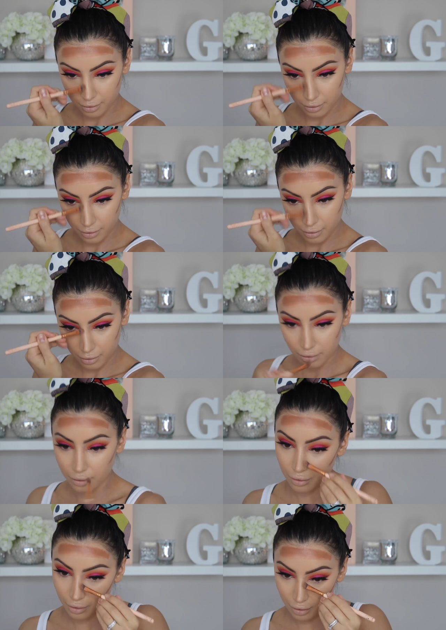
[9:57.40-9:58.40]

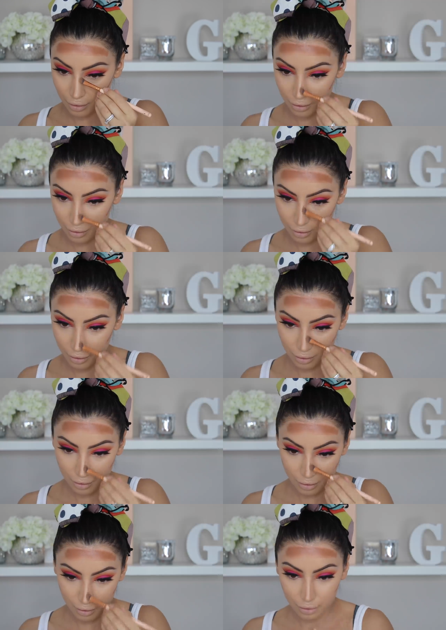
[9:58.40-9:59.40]

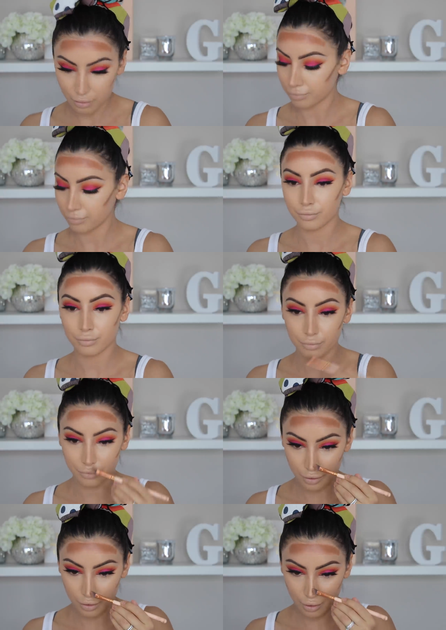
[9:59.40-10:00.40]

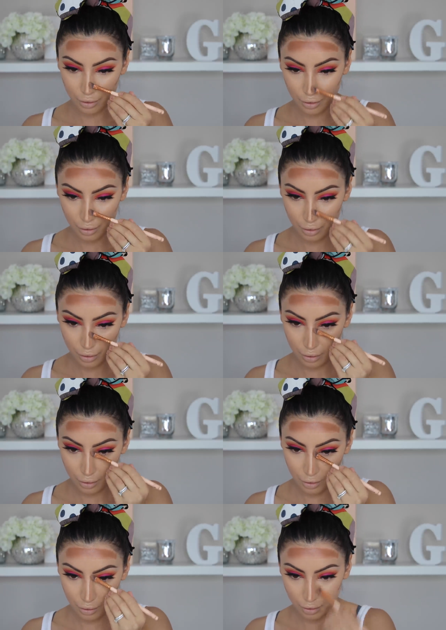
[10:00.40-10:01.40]

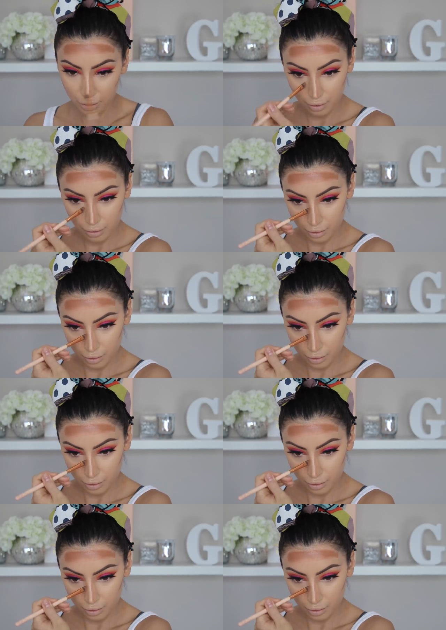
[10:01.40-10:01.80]
(silence)